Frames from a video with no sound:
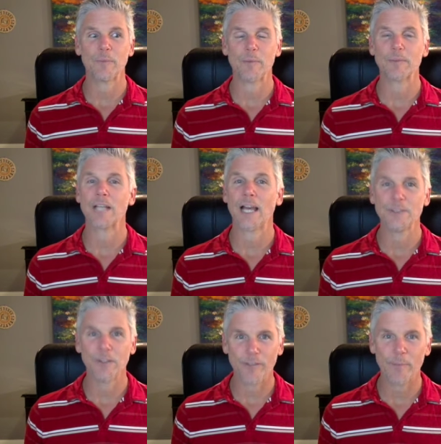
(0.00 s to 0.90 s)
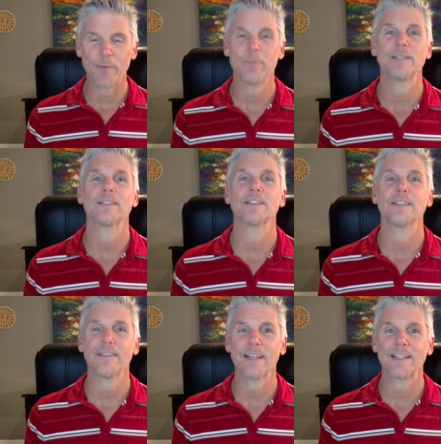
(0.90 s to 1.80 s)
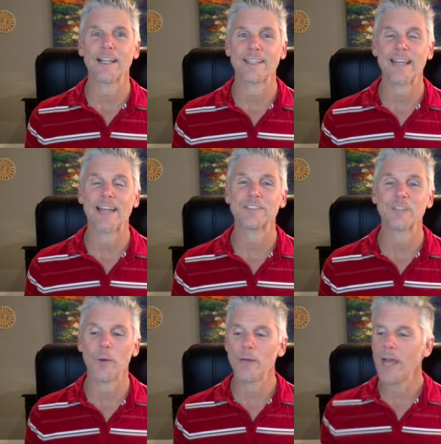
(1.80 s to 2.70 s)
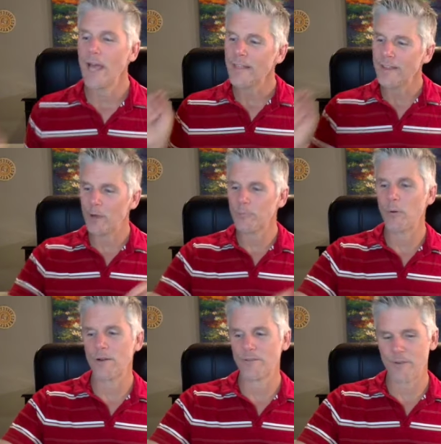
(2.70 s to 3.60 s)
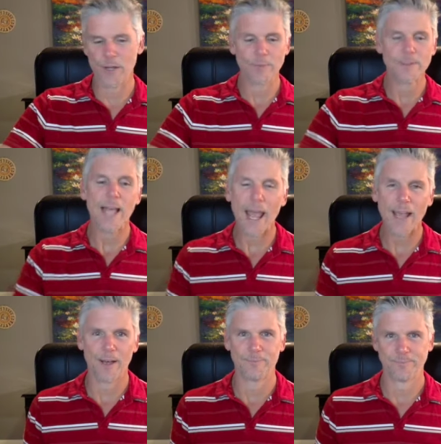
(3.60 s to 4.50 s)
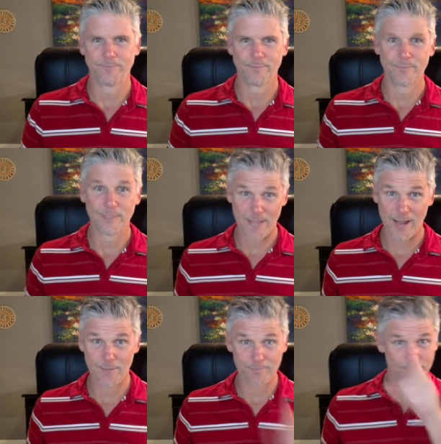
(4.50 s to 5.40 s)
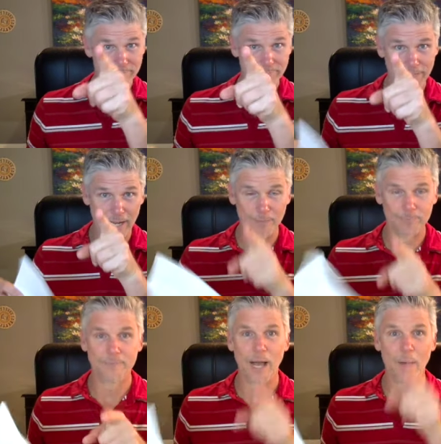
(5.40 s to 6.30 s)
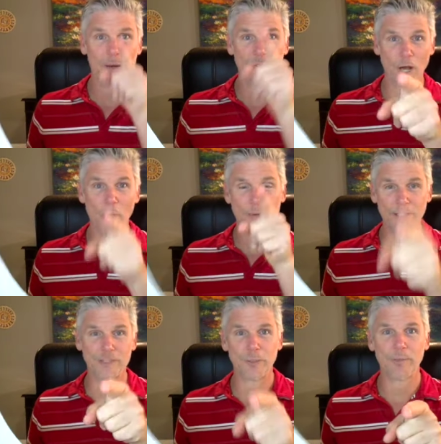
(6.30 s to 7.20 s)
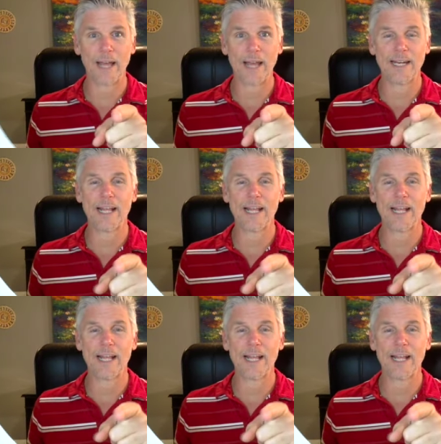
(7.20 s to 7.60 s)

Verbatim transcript: were tied to a family business and things like that. So they're important for you. Take them. I want to know that you're planning